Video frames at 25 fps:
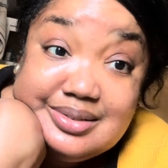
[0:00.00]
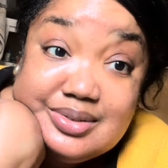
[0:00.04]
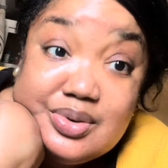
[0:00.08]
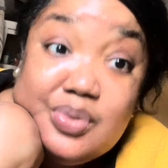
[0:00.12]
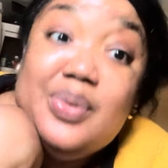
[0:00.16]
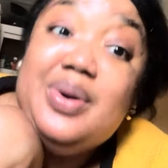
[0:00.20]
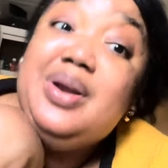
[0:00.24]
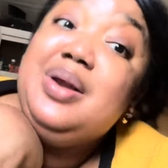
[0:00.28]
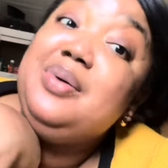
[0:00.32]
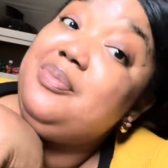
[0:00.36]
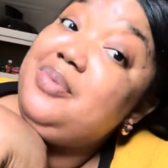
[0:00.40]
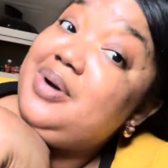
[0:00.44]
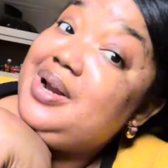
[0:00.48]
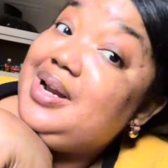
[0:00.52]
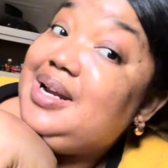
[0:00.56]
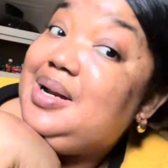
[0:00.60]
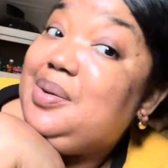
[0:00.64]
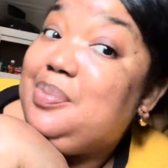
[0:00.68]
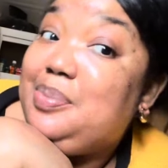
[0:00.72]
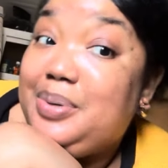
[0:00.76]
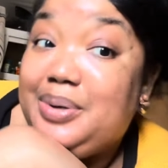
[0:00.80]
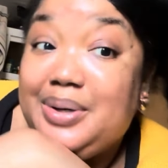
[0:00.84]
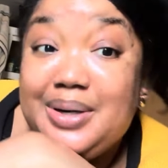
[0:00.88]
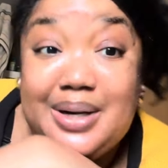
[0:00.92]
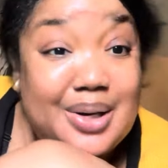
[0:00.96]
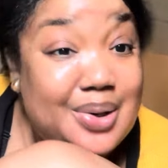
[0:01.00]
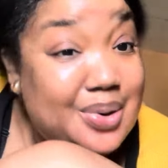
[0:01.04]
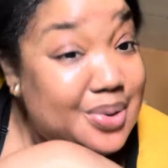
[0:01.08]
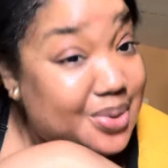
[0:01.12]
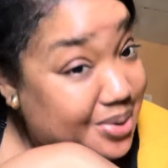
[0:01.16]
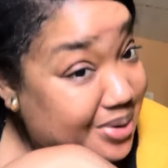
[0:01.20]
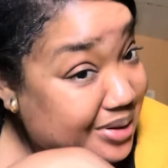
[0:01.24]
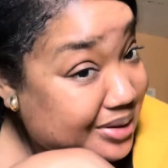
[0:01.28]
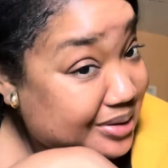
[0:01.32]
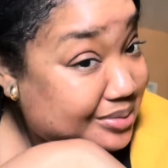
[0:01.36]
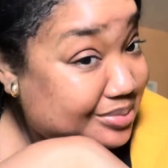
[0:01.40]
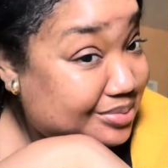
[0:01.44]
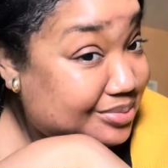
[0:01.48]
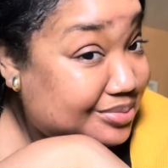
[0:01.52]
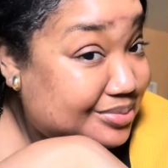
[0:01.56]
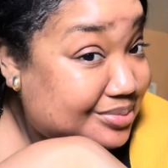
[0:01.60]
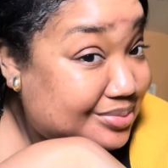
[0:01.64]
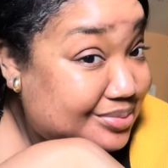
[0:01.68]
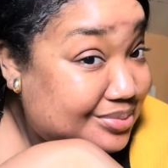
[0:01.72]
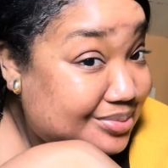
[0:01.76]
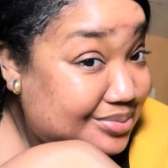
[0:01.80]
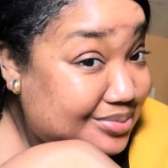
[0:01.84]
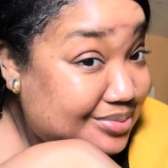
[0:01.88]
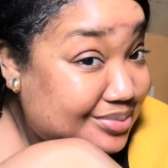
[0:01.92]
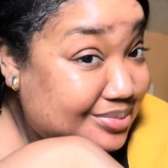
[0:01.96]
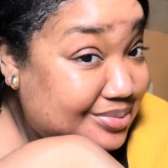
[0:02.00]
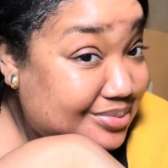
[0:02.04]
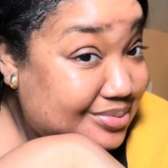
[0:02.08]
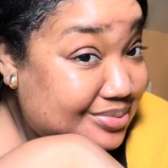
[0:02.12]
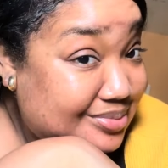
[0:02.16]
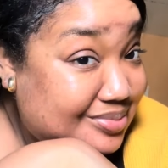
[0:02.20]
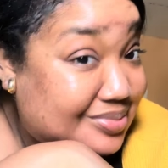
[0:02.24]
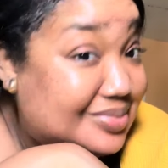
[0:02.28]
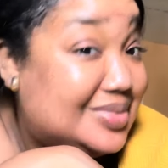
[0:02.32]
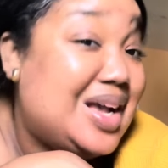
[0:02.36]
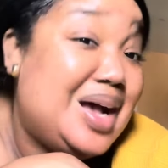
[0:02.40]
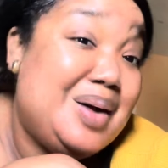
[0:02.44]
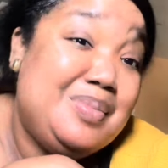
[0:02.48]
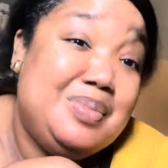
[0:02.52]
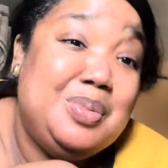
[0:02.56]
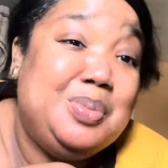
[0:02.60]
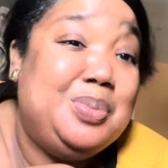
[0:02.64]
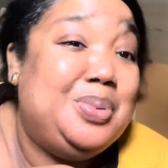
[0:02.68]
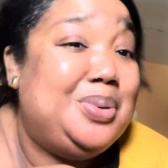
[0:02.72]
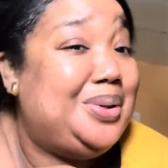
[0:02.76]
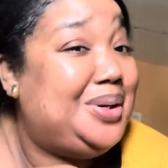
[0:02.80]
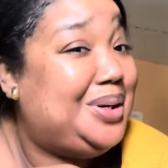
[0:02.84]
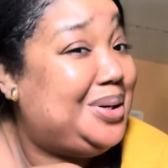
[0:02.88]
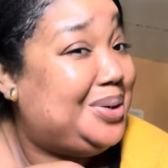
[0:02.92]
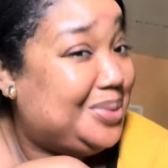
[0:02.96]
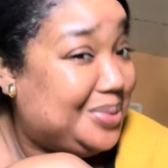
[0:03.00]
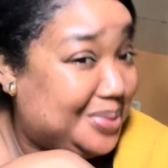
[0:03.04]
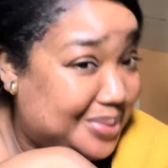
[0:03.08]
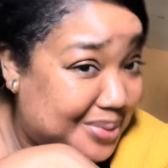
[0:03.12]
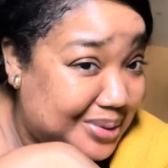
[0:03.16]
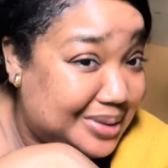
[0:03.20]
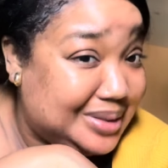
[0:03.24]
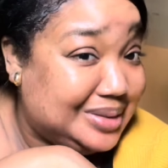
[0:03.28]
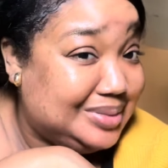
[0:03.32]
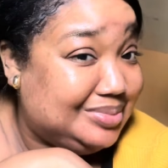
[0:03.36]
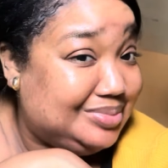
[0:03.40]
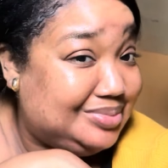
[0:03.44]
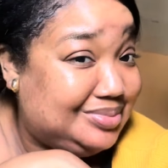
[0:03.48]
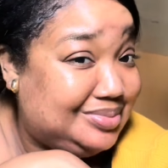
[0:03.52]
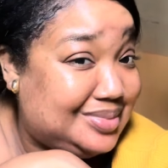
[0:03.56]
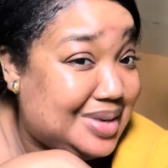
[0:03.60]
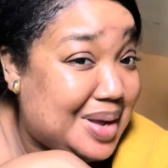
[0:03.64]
when I'm ready to put it on, I'm gonna put it on.